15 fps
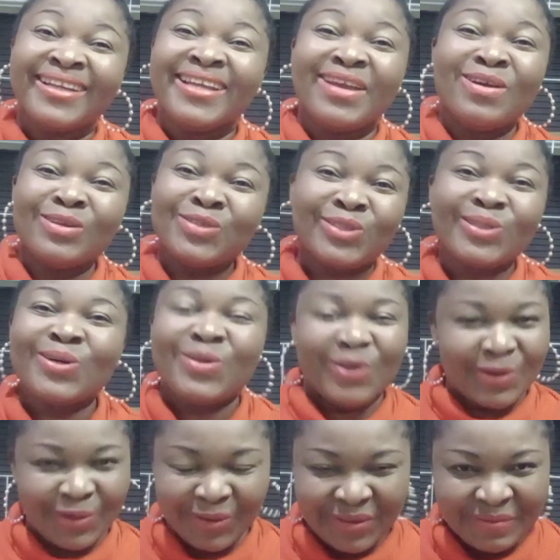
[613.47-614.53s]
They don't sew
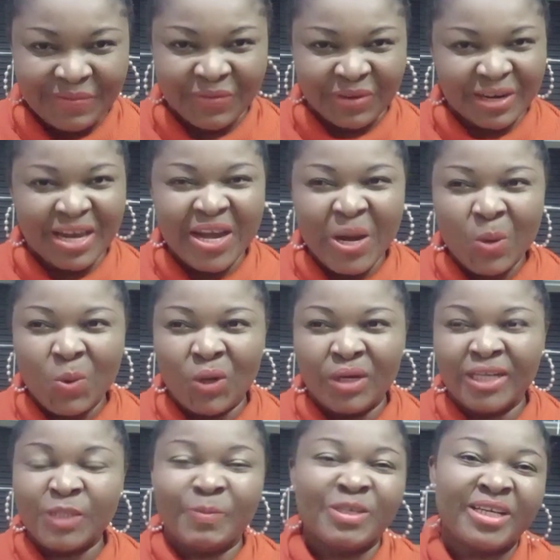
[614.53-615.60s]
nothing for
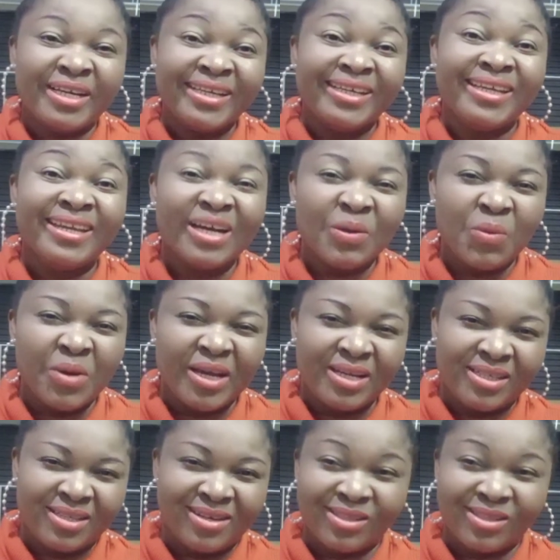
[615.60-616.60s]
anyone, especially inner ways.